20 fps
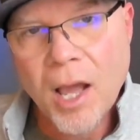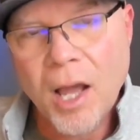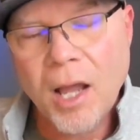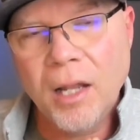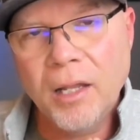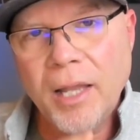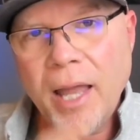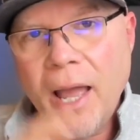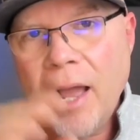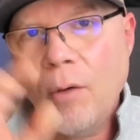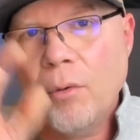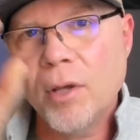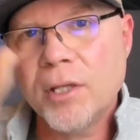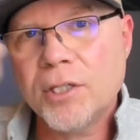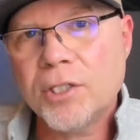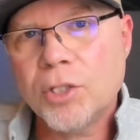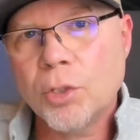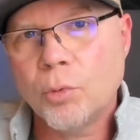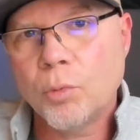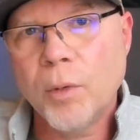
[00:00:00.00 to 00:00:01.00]
allow
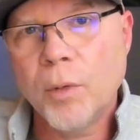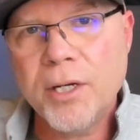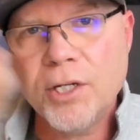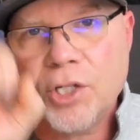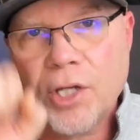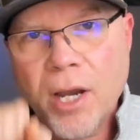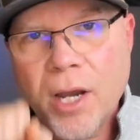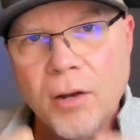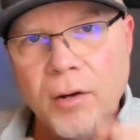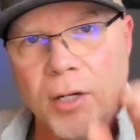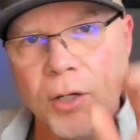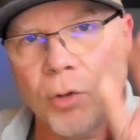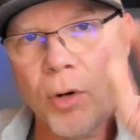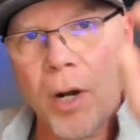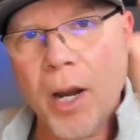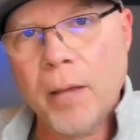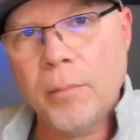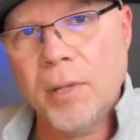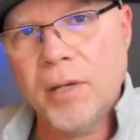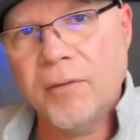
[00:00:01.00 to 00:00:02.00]
us to reach out and
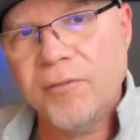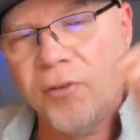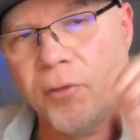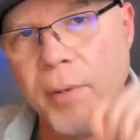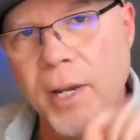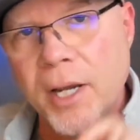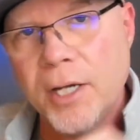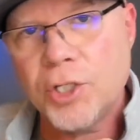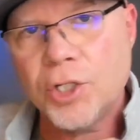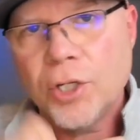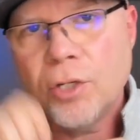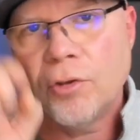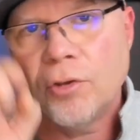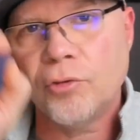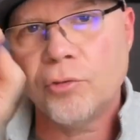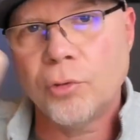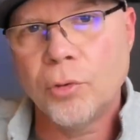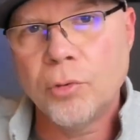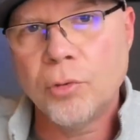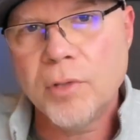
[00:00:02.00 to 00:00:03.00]
grab information
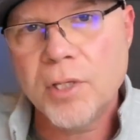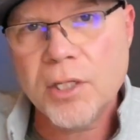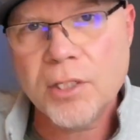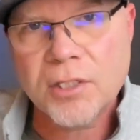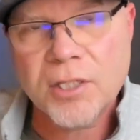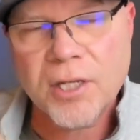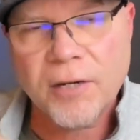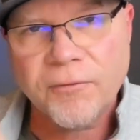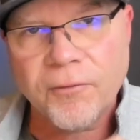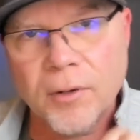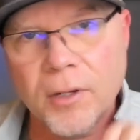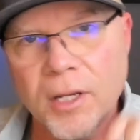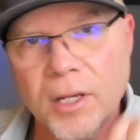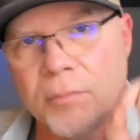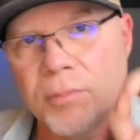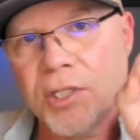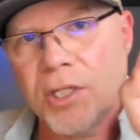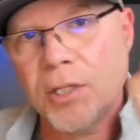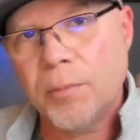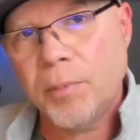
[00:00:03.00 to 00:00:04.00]
through these different
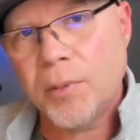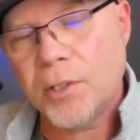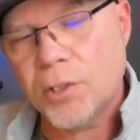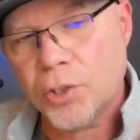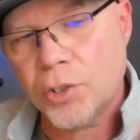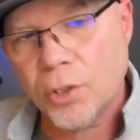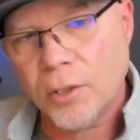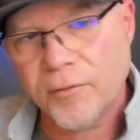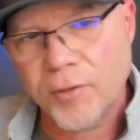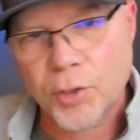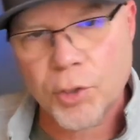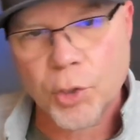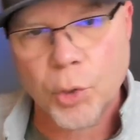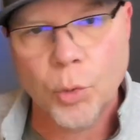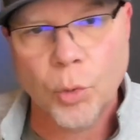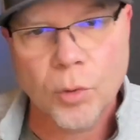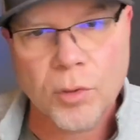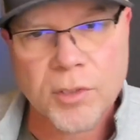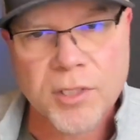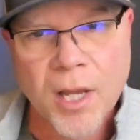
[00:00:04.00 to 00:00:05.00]
MCP server
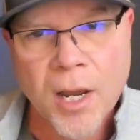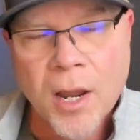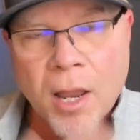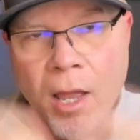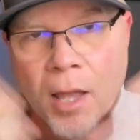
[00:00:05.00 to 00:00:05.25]
tools,